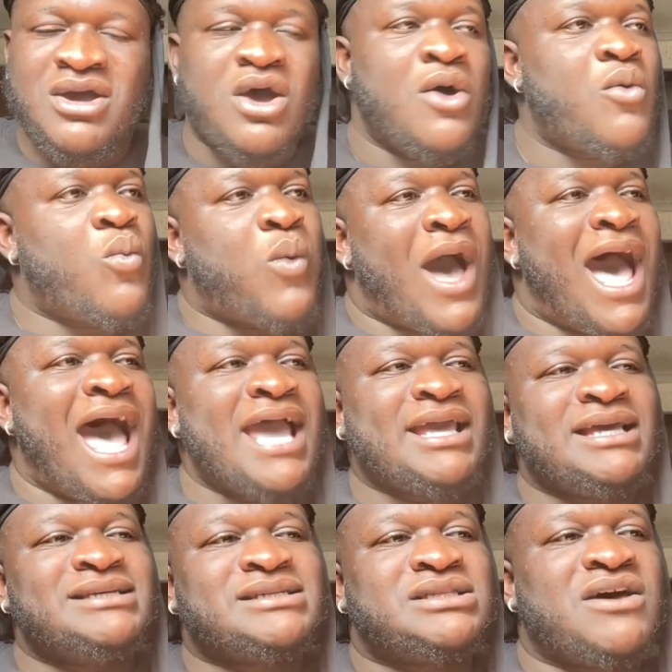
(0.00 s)
Why
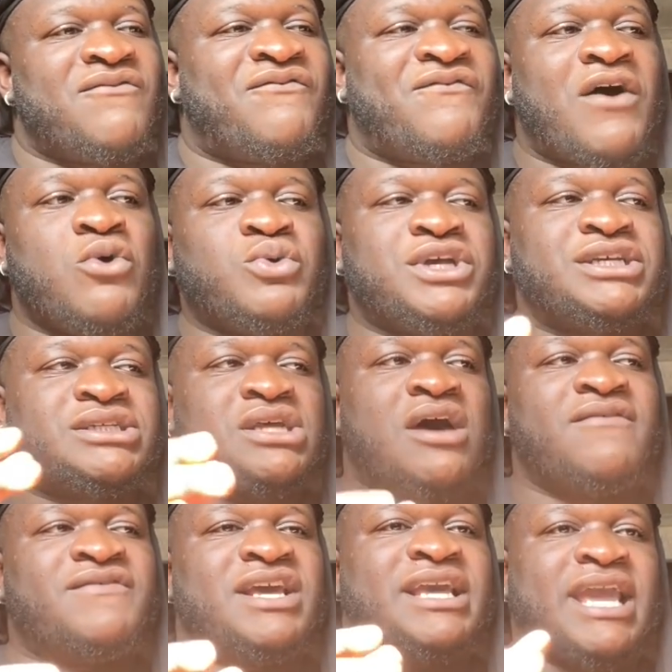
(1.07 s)
is the focus
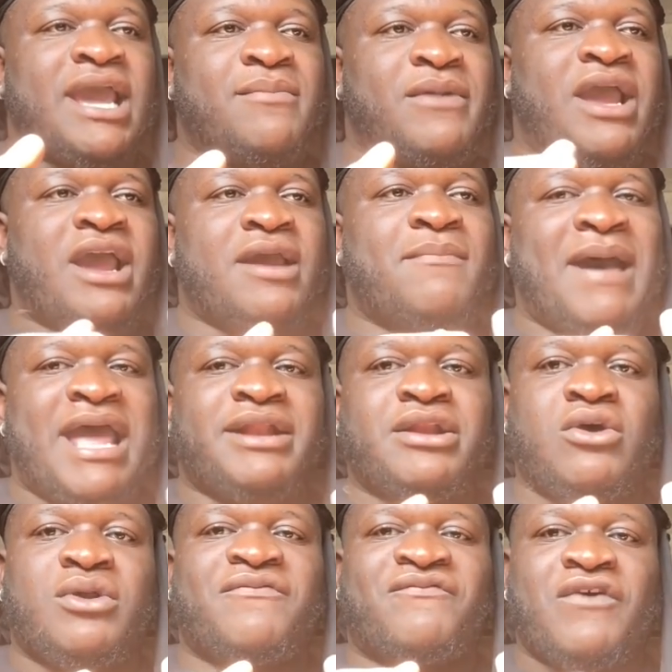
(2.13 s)
of the camera, everybody know
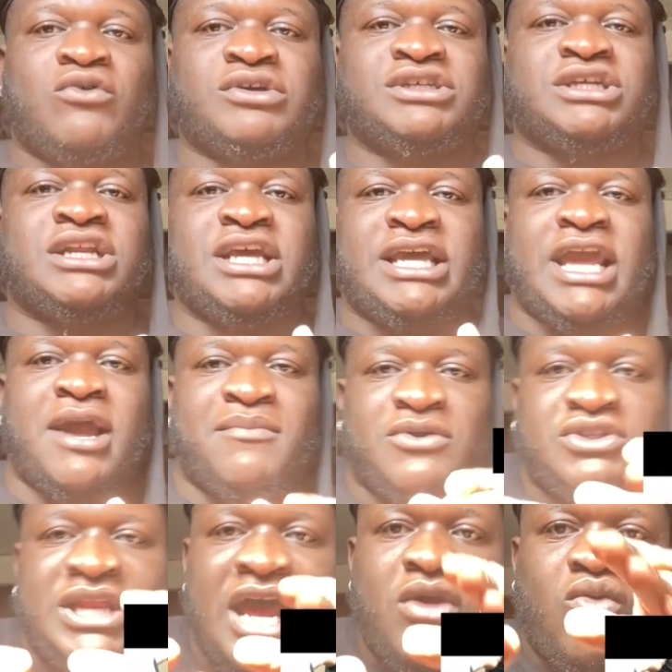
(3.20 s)
the focus of the camera is
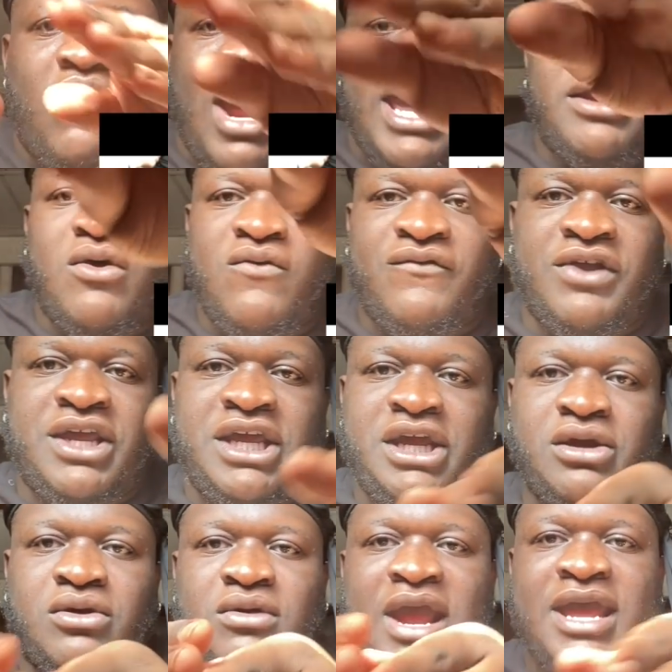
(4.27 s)
like right over
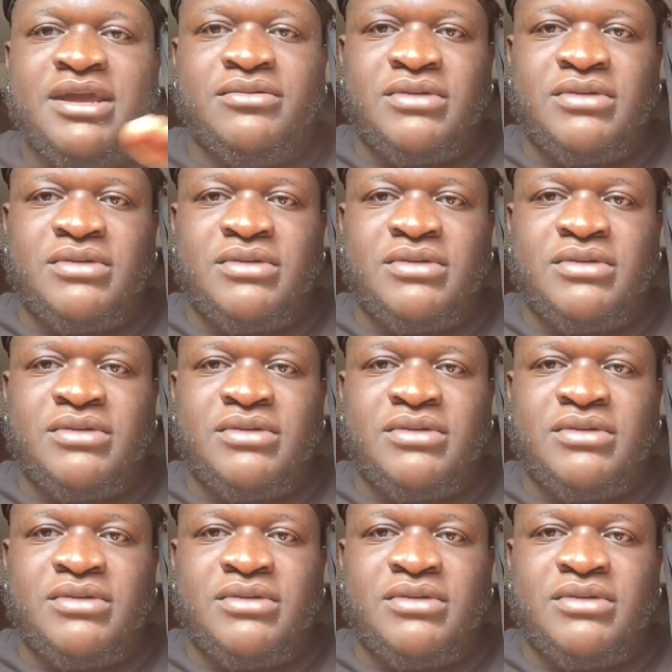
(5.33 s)
here, right?